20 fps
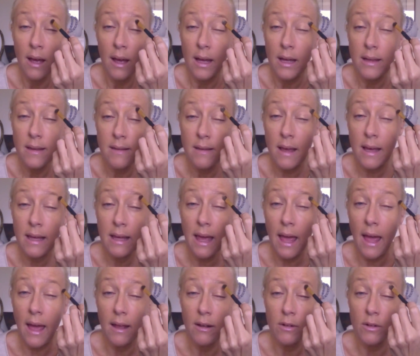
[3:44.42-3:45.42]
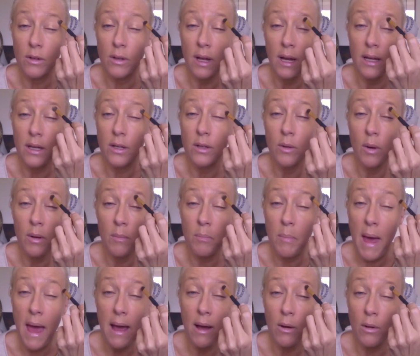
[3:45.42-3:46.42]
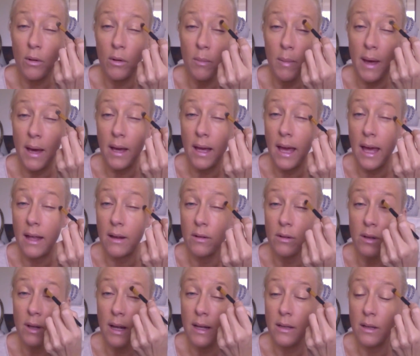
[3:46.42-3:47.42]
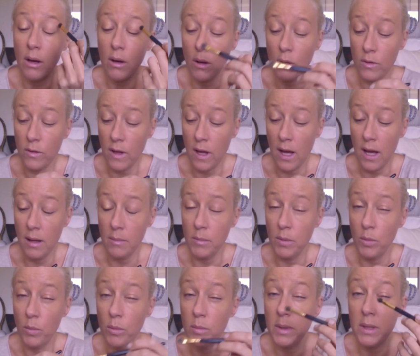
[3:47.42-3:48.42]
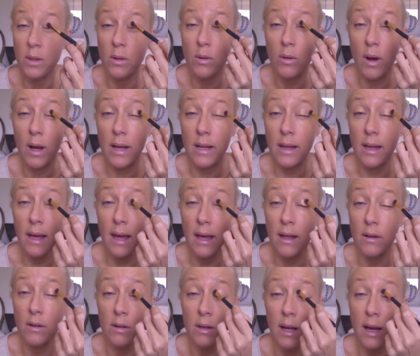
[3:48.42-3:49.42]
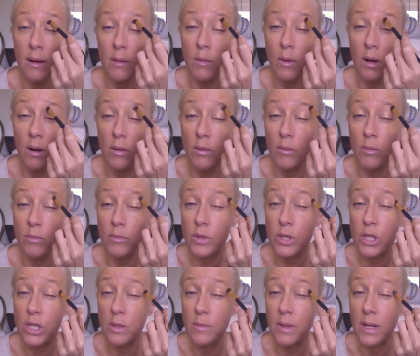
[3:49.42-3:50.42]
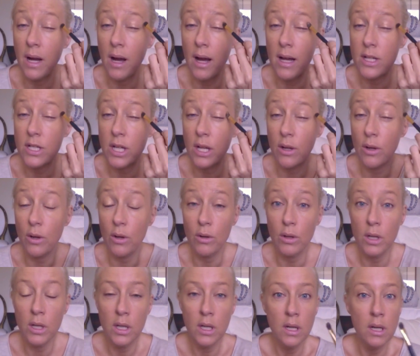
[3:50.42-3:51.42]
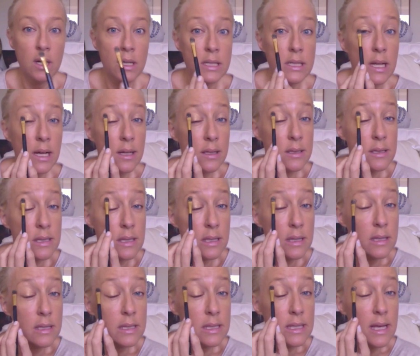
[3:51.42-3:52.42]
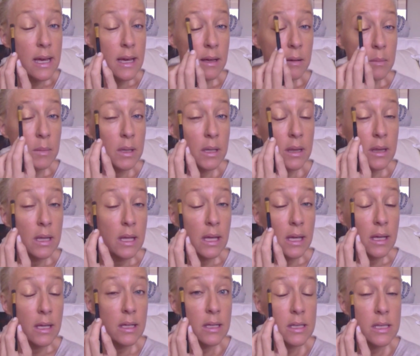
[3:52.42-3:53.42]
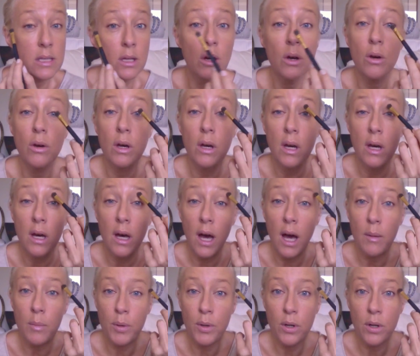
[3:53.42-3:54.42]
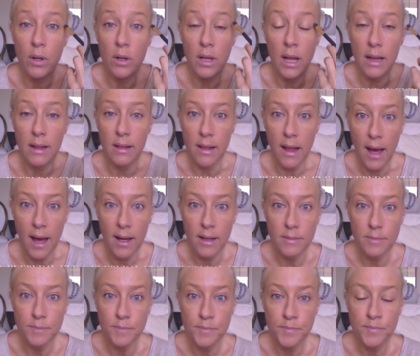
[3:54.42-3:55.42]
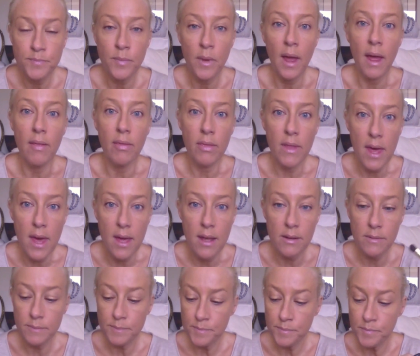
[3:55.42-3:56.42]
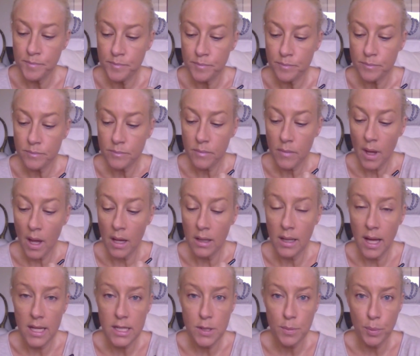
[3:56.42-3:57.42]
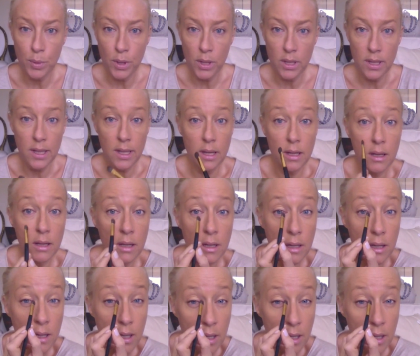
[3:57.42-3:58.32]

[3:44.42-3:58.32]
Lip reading: It's like candlelight. You know, I bang on about candlelight the whole time that women look great in candlelight. Well, shimmer eyeshadow does the same thing. So I put it on like that, and then I like to put a little